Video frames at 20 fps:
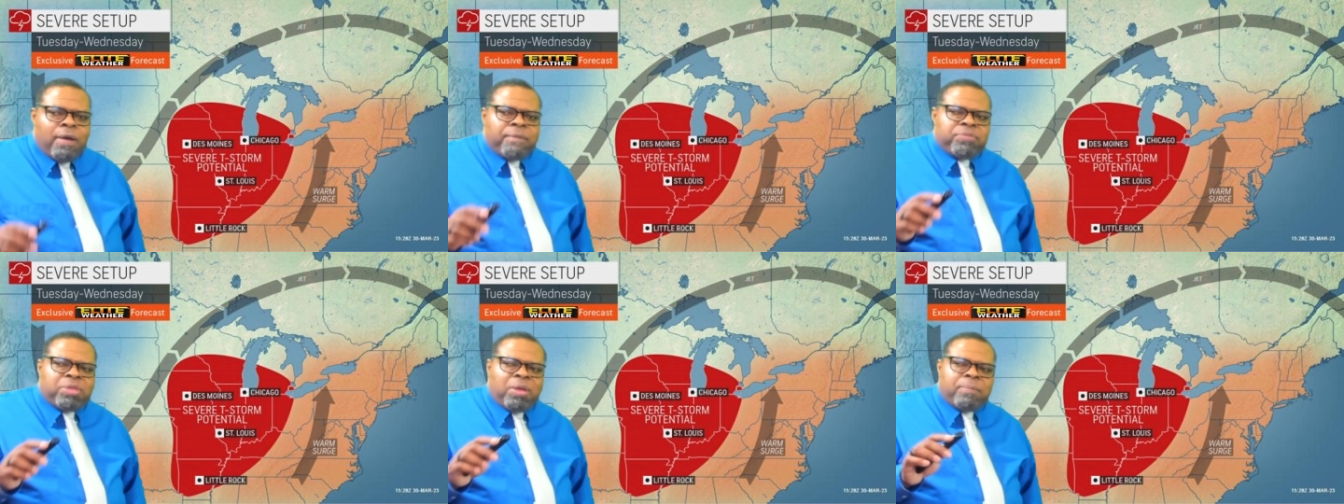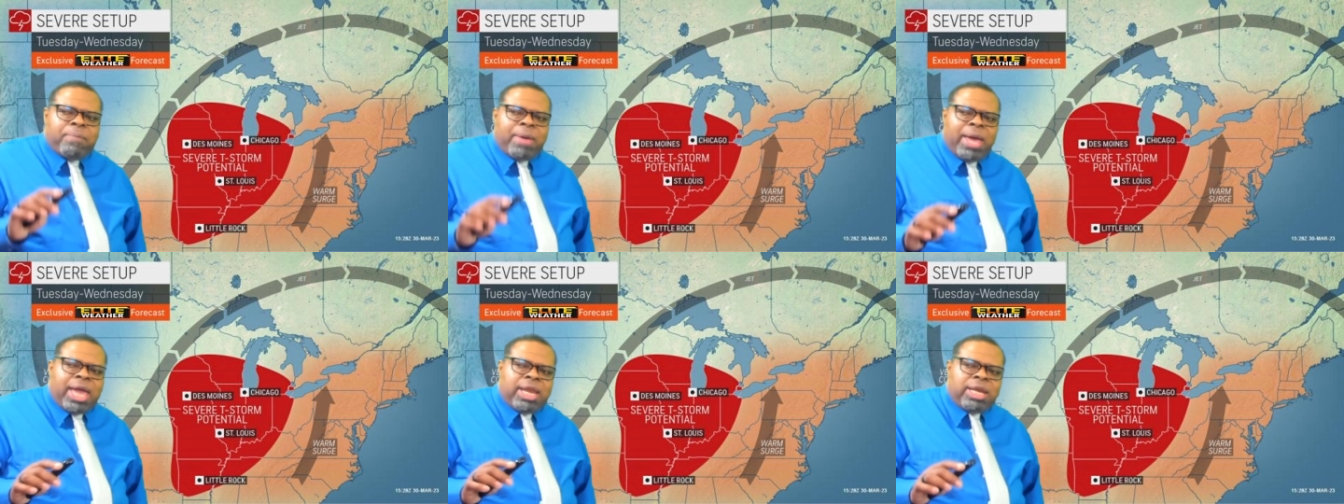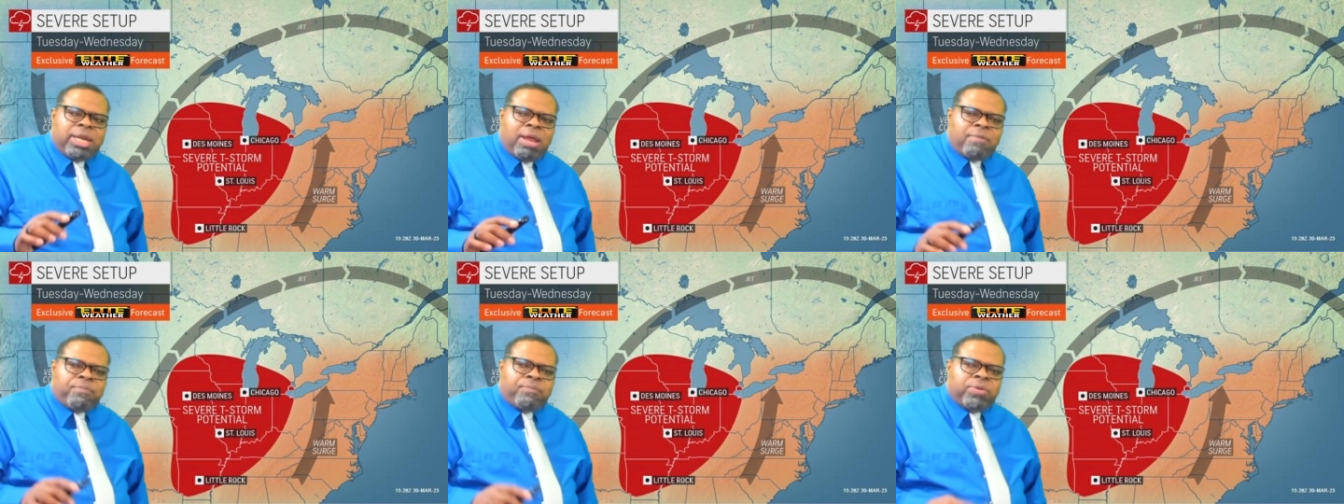The
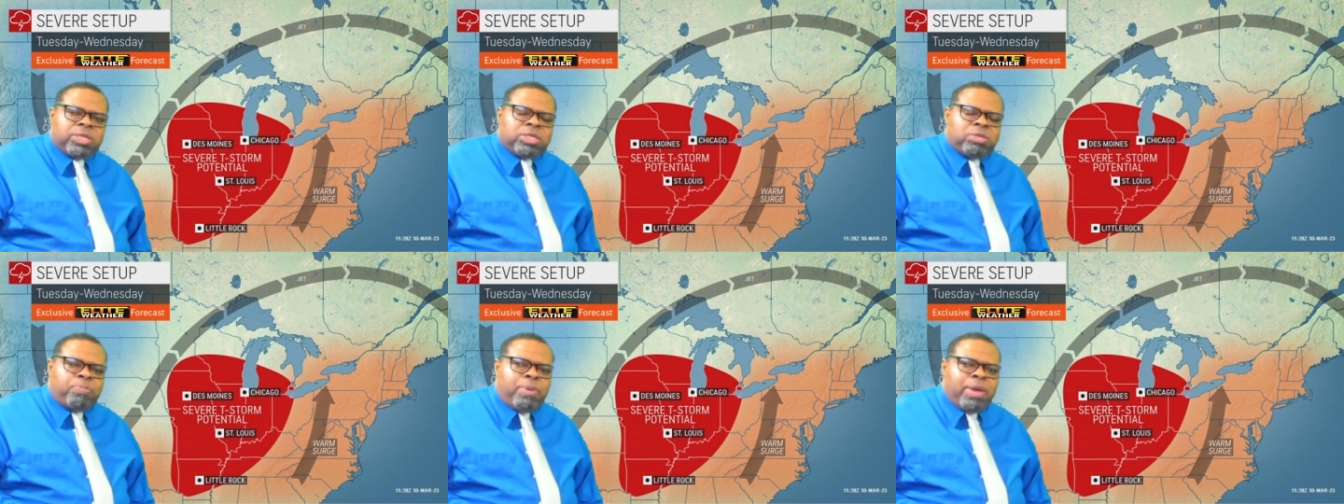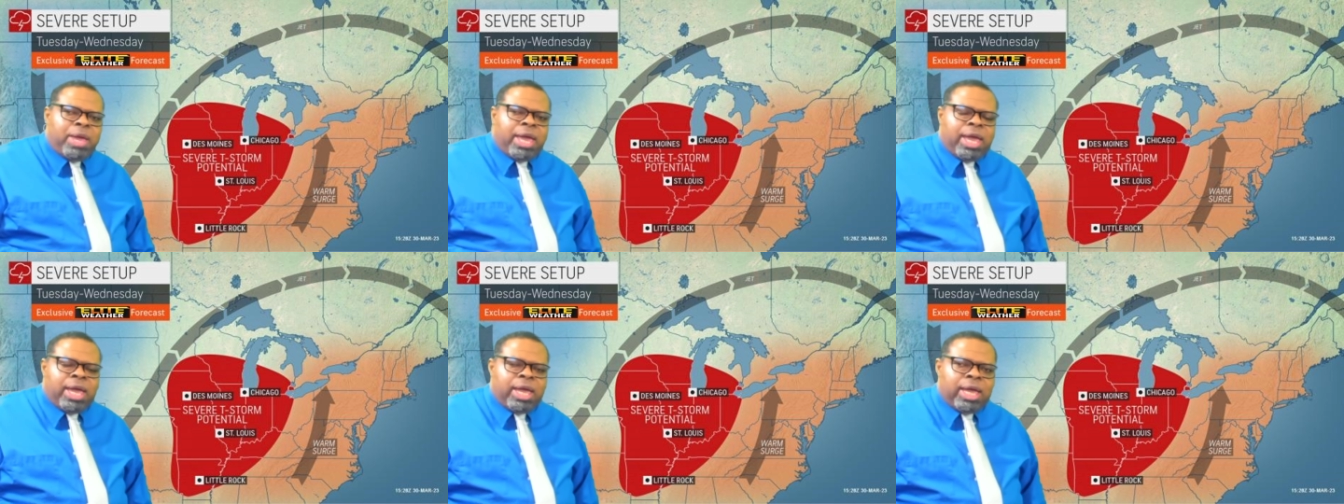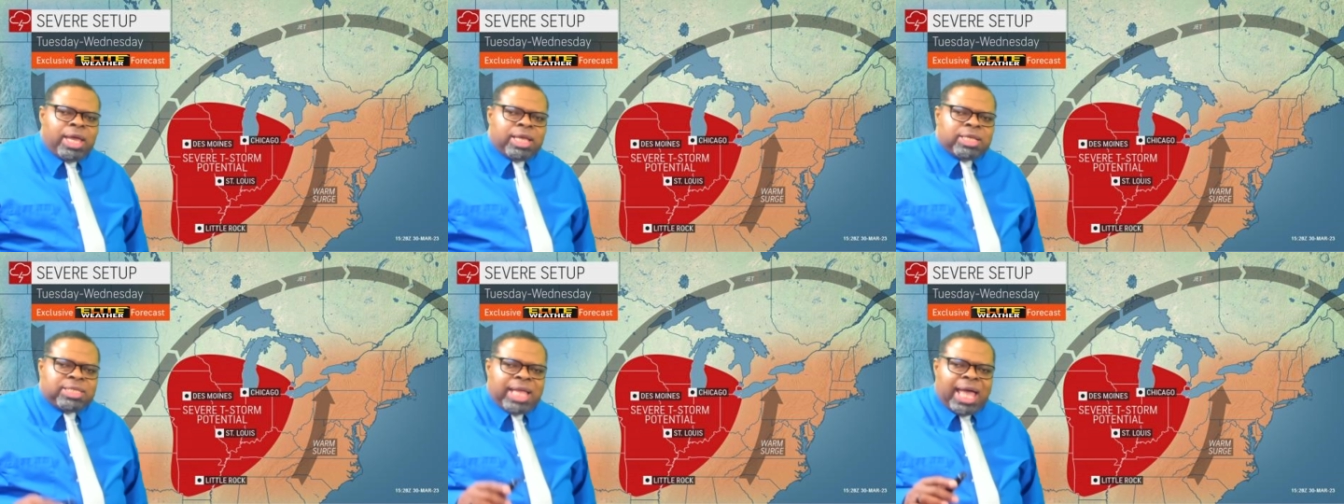main difference
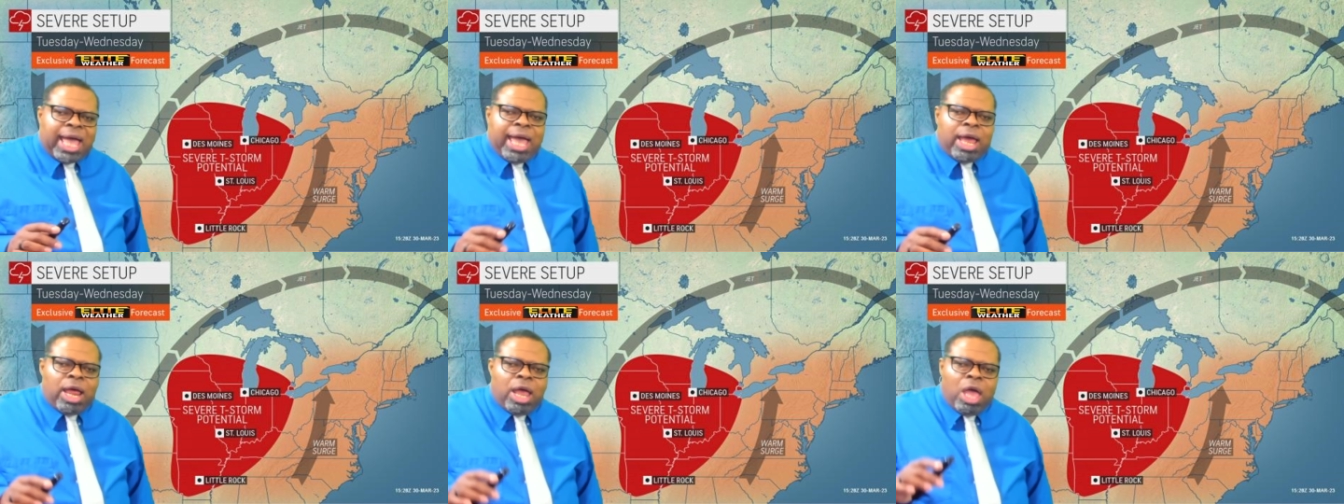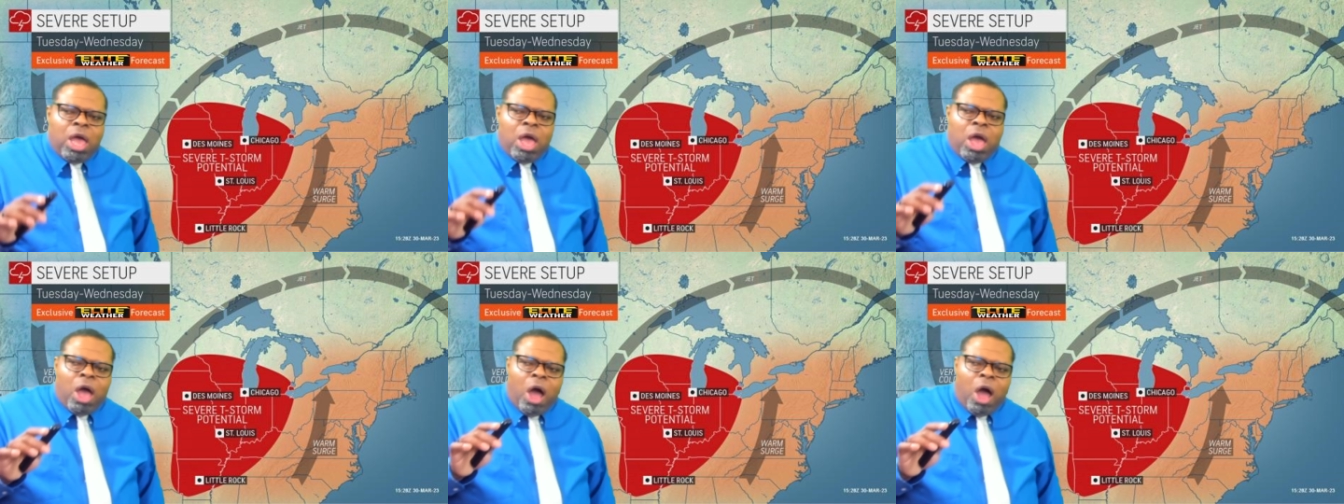being is that